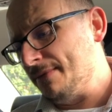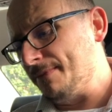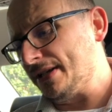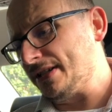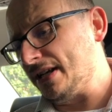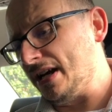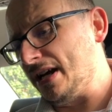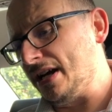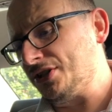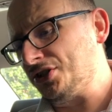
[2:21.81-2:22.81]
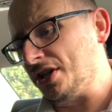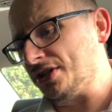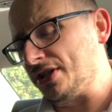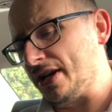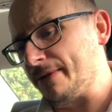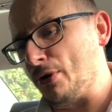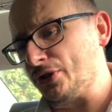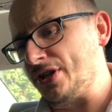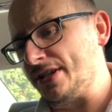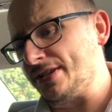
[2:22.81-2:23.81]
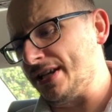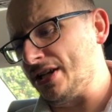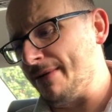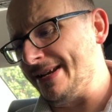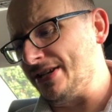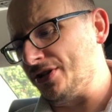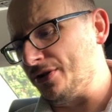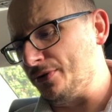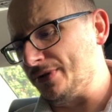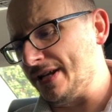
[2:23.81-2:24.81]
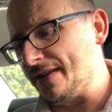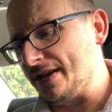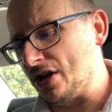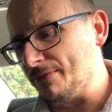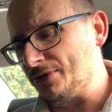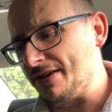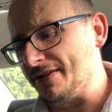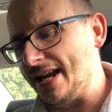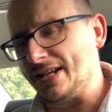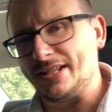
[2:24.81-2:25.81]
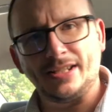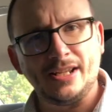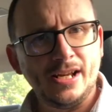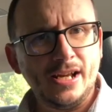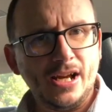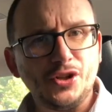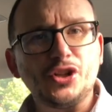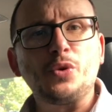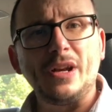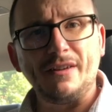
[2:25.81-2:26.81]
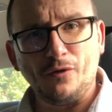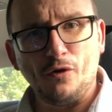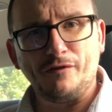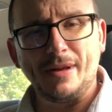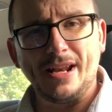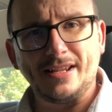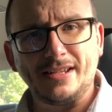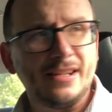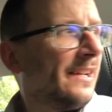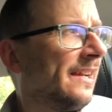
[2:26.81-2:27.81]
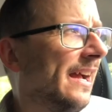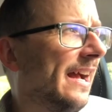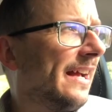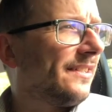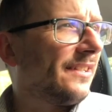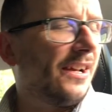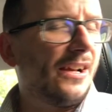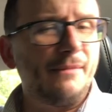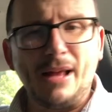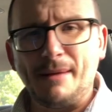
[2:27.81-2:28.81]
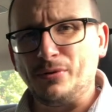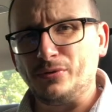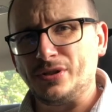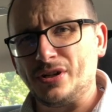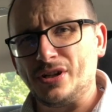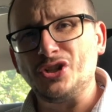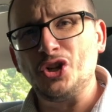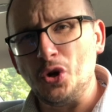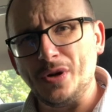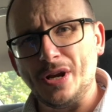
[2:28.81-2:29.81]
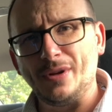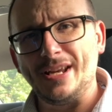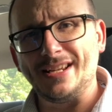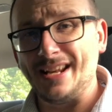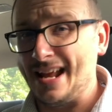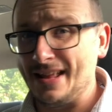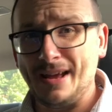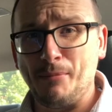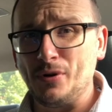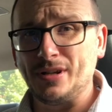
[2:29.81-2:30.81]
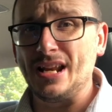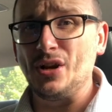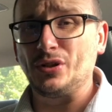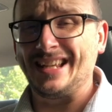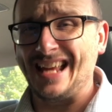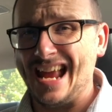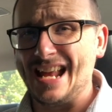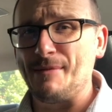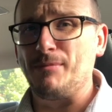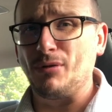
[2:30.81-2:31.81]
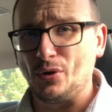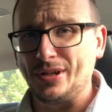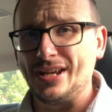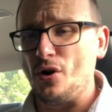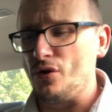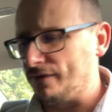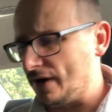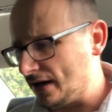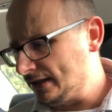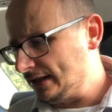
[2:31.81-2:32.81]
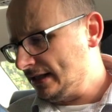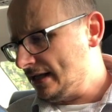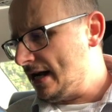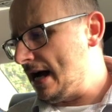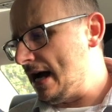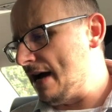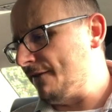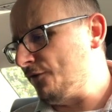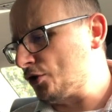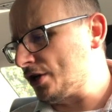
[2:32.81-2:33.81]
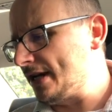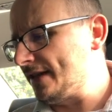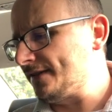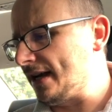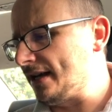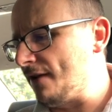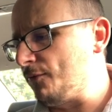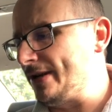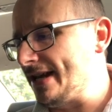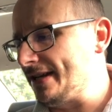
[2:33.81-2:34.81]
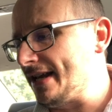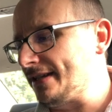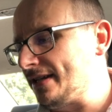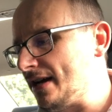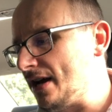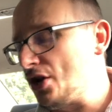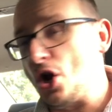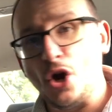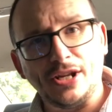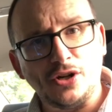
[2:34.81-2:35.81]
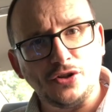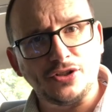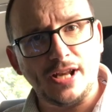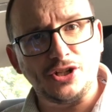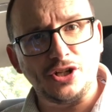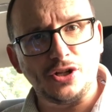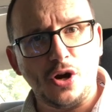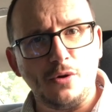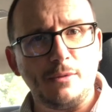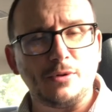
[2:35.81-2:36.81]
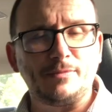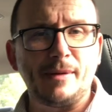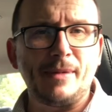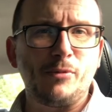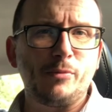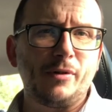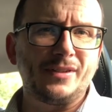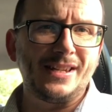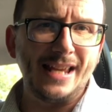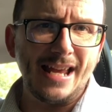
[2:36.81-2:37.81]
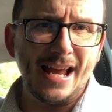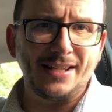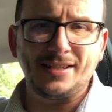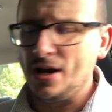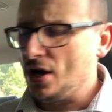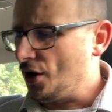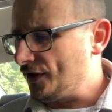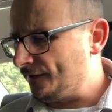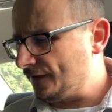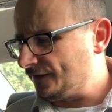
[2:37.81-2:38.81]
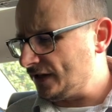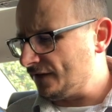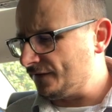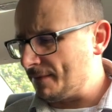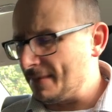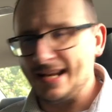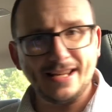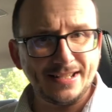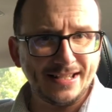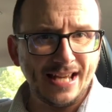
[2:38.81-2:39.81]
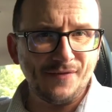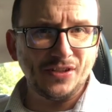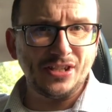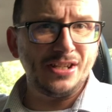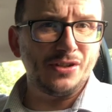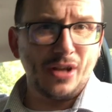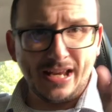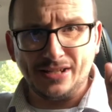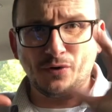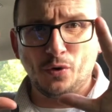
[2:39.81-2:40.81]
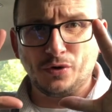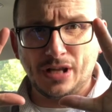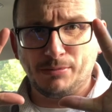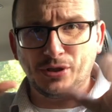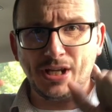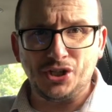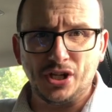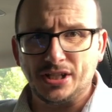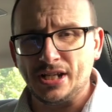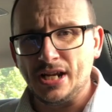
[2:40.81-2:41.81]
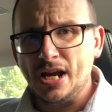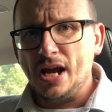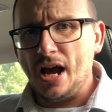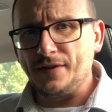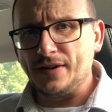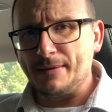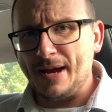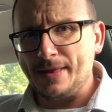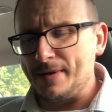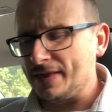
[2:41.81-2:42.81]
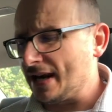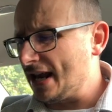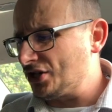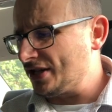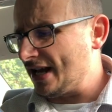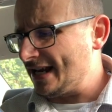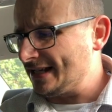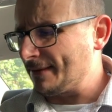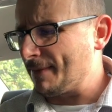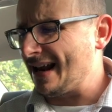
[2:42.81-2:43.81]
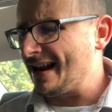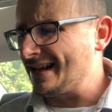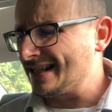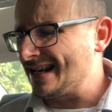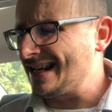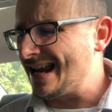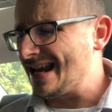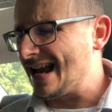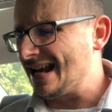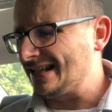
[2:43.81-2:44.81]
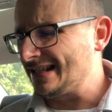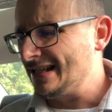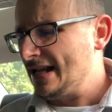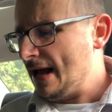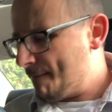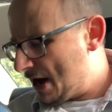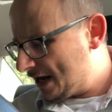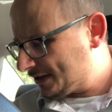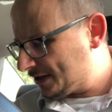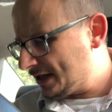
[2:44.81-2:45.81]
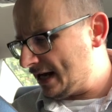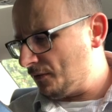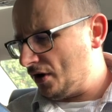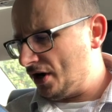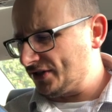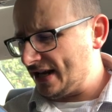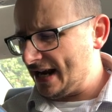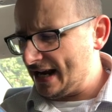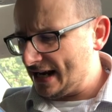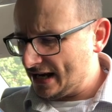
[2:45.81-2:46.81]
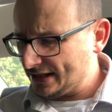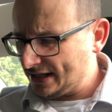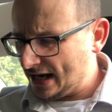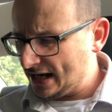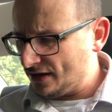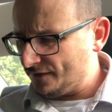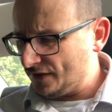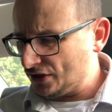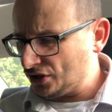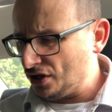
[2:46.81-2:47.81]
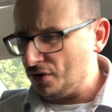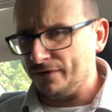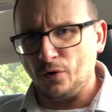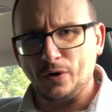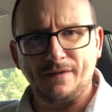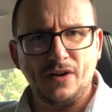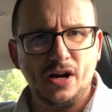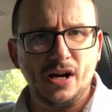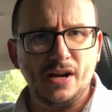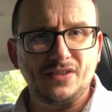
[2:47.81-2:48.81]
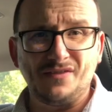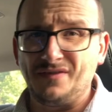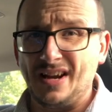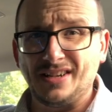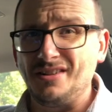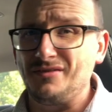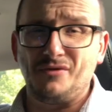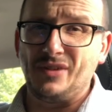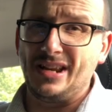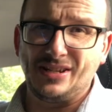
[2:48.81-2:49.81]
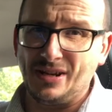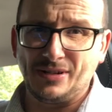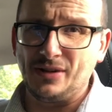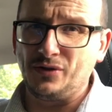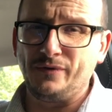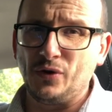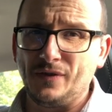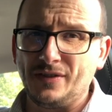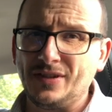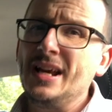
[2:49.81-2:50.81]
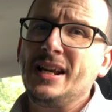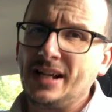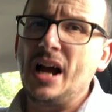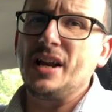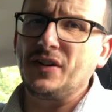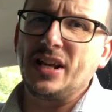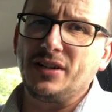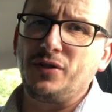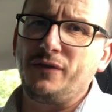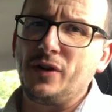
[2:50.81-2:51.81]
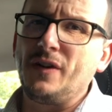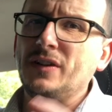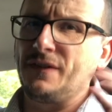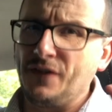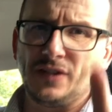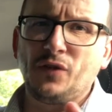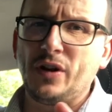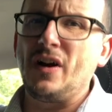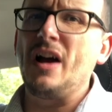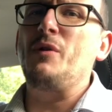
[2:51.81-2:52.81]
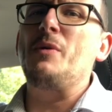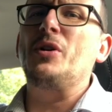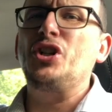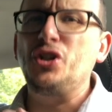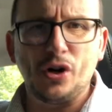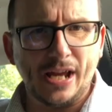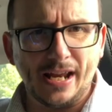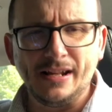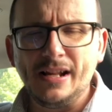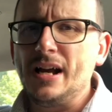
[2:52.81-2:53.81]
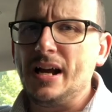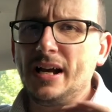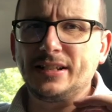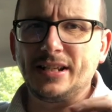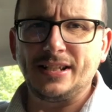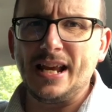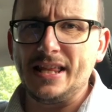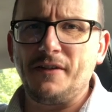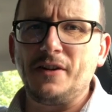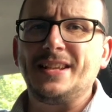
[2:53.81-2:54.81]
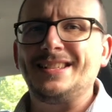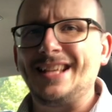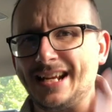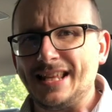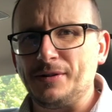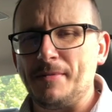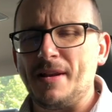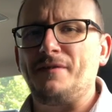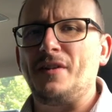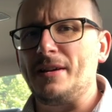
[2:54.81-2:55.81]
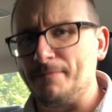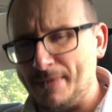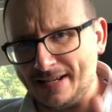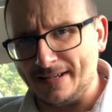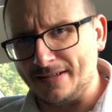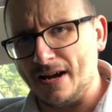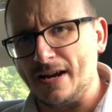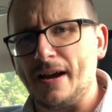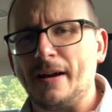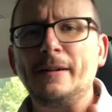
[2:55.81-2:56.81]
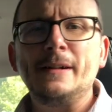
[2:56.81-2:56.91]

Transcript: But just like bosses, they come in twos. Here they come, Jerry Yates on the 24th minute as Blackpool took a 2-0 lead. And at that point, it looked game bloody over. Fortunately, in the second half, we did get an early consolation goal. It was big bad boy Brereton Díaz on the 50th minute. That's his 10th of the season. So that is, of course, double digits for the man, the myth, the legend. That is Brereton Díaz. But it was a tale of two 45s. In fact, no, not really a tale of two 45s. Kind of a tale of two 45s. The first 45, we were shocking to say the really. Second, there was a bit of fight, a bit of desire.